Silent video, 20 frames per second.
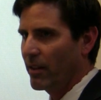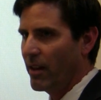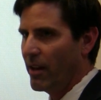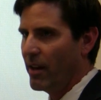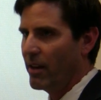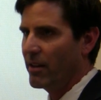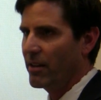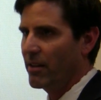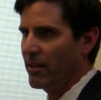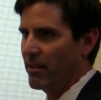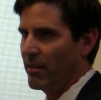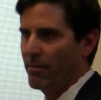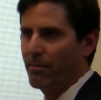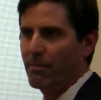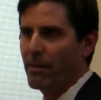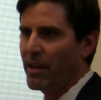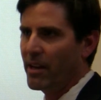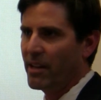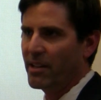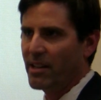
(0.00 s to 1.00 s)
and
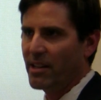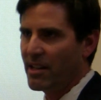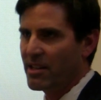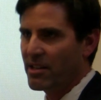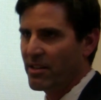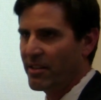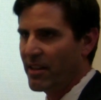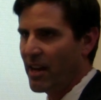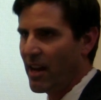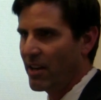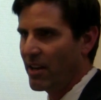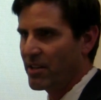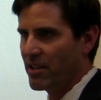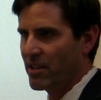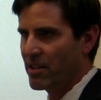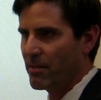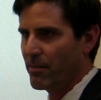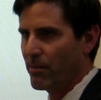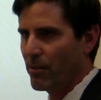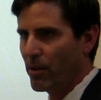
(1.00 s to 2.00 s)
many tens of
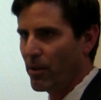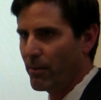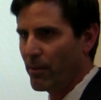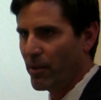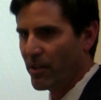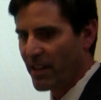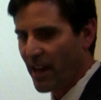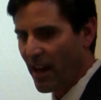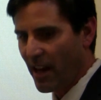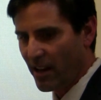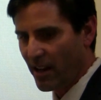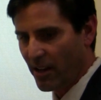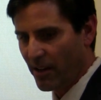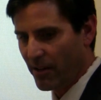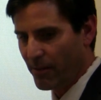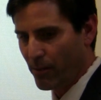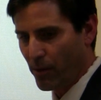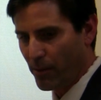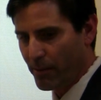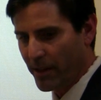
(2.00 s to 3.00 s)
thousands more
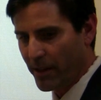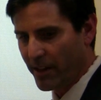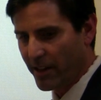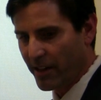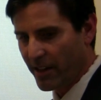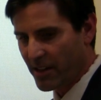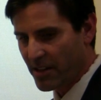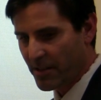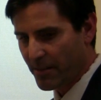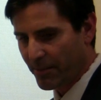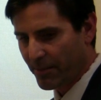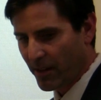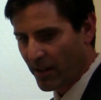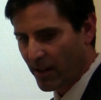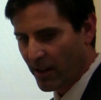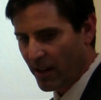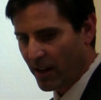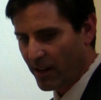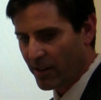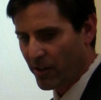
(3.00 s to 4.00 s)
morbidities
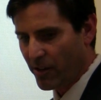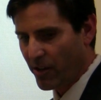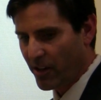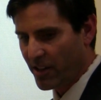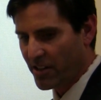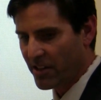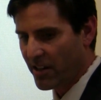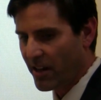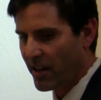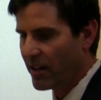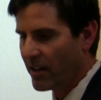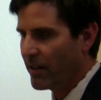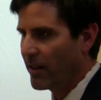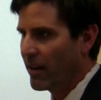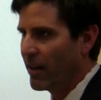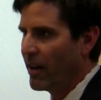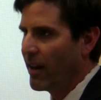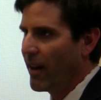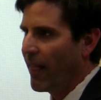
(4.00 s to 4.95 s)
in New York State.